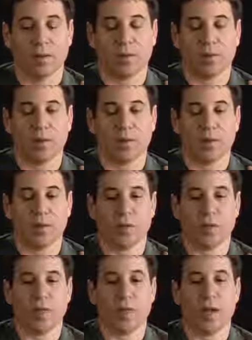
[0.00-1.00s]
It wasn't
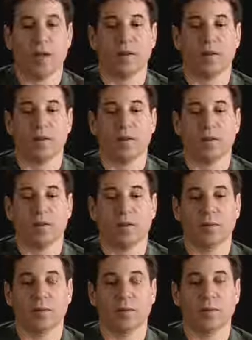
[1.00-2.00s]
just about
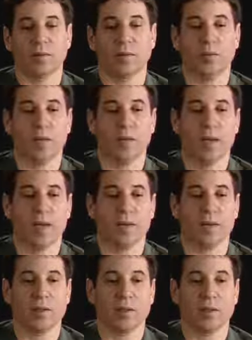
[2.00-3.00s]

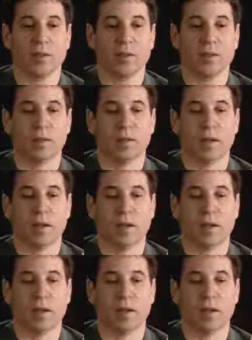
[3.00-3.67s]
romance and